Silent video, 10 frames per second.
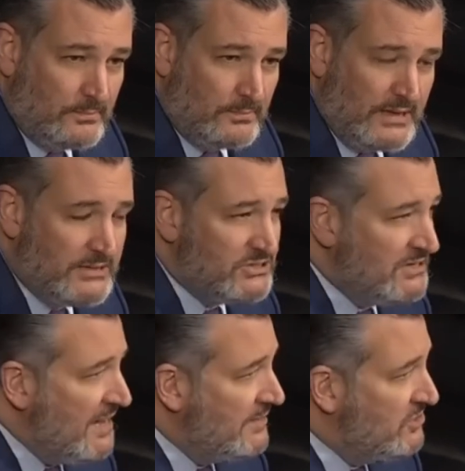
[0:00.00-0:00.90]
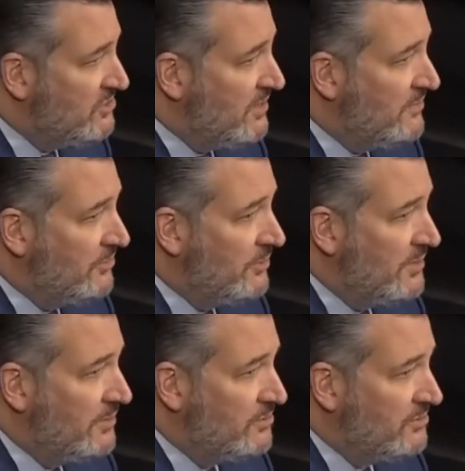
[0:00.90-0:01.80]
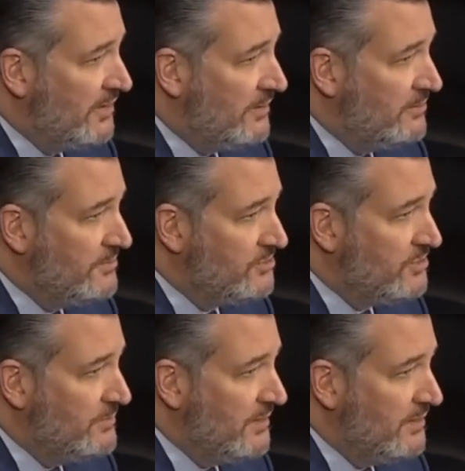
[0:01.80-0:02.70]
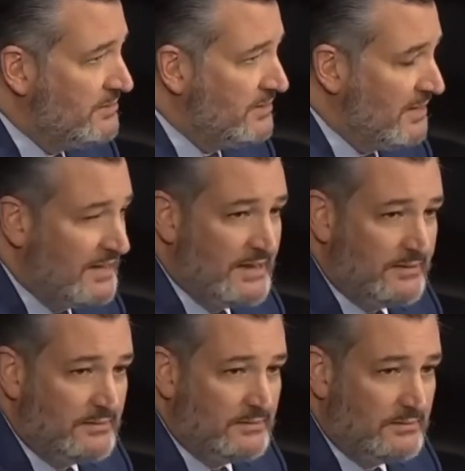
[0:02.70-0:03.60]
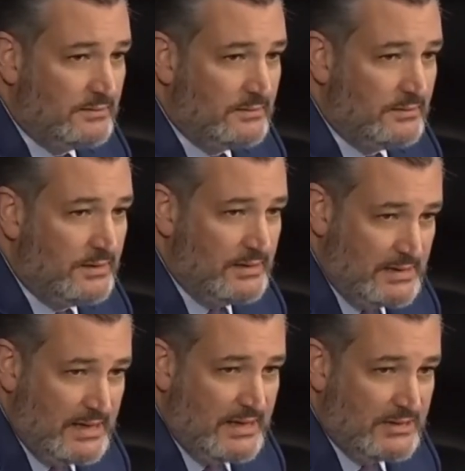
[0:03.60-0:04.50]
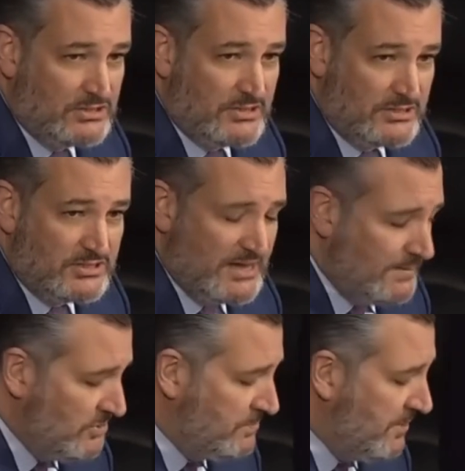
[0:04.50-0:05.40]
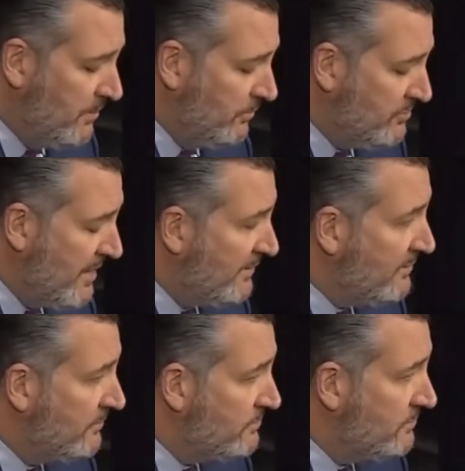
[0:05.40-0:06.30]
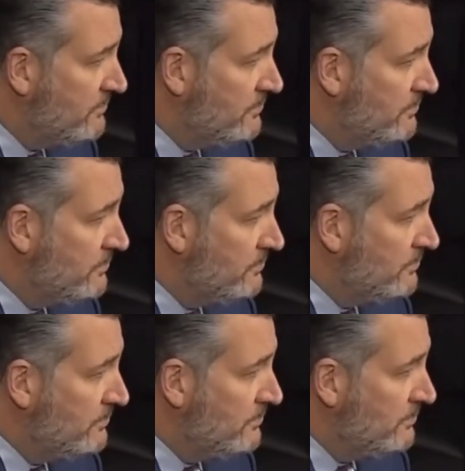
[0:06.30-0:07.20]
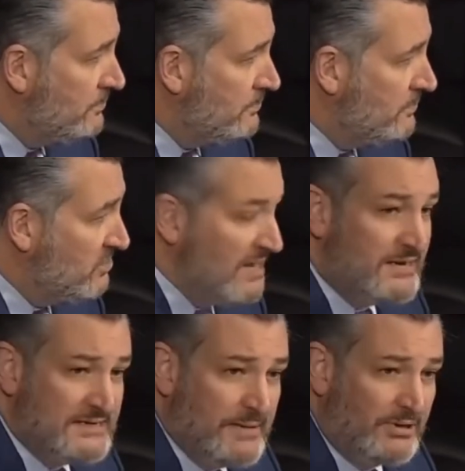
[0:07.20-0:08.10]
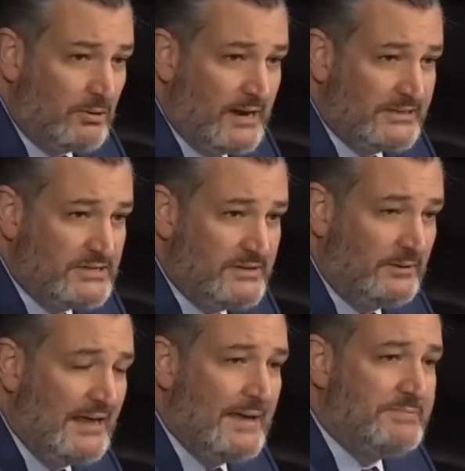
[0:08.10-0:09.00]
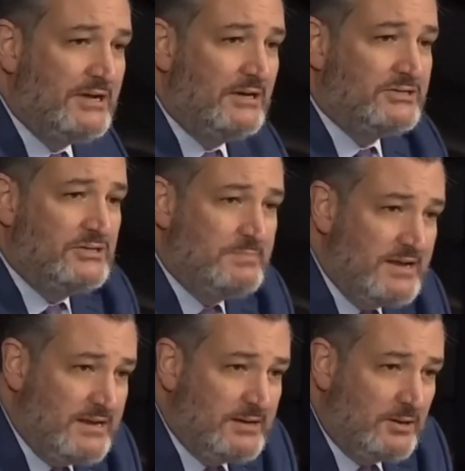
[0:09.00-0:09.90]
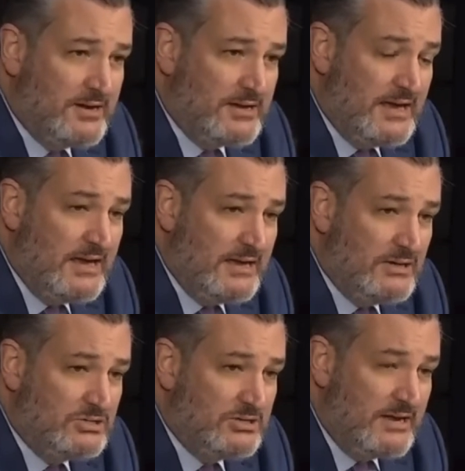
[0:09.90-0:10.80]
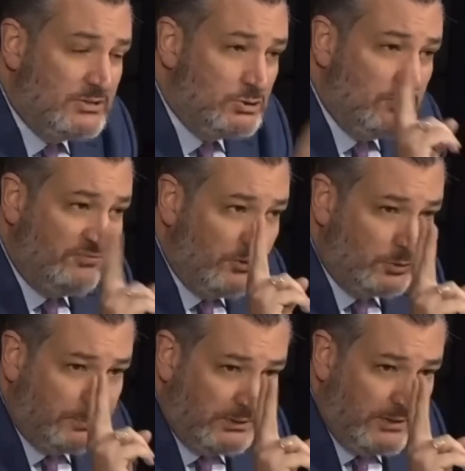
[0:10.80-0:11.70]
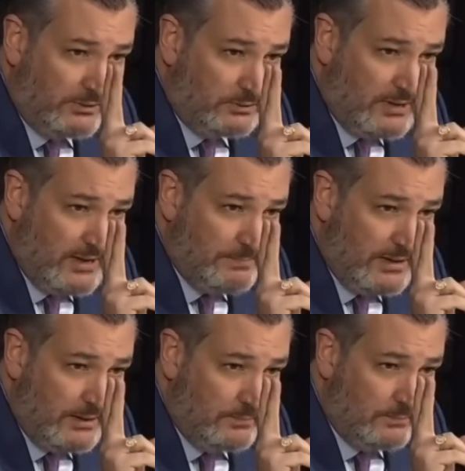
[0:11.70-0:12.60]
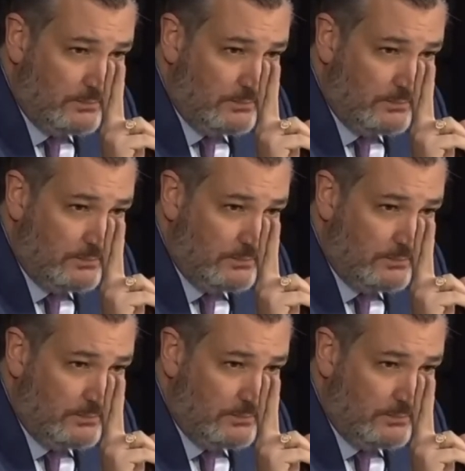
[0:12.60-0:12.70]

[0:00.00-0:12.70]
It is sad to see 30 years later this committee is again engaged in the same despicable tactics. Senate Democrats and their lapdogs in the media are engaged in a twofold political campaign.